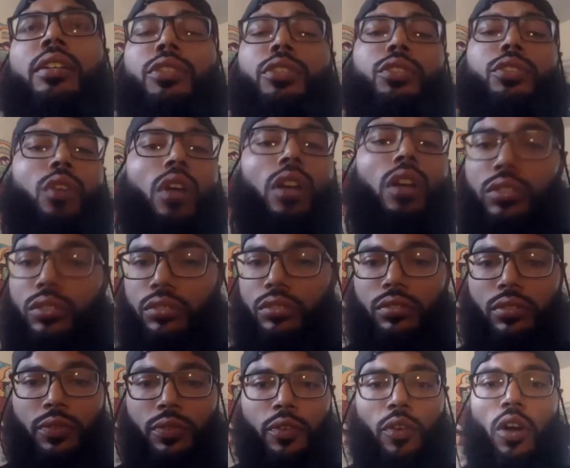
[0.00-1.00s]
struggle
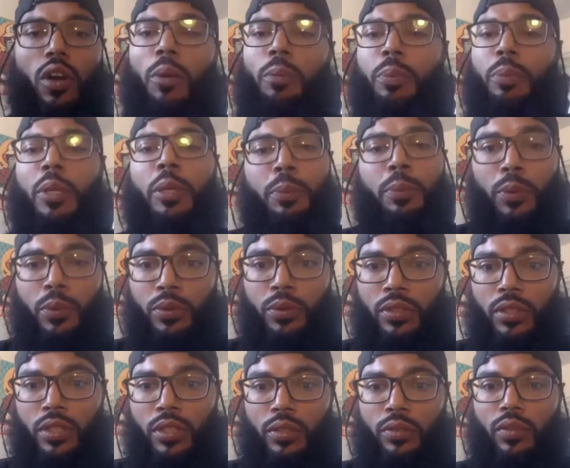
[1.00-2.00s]
for our people,
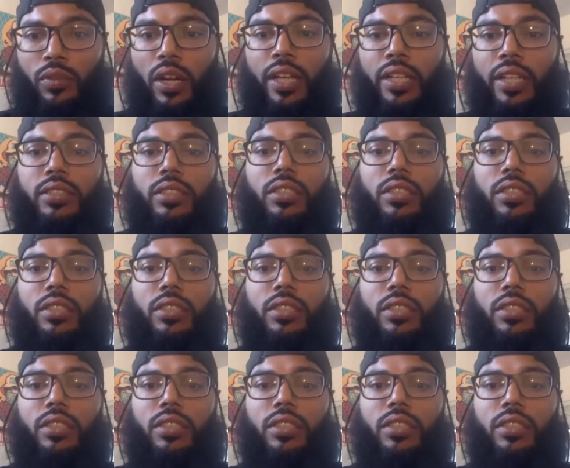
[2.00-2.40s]
right?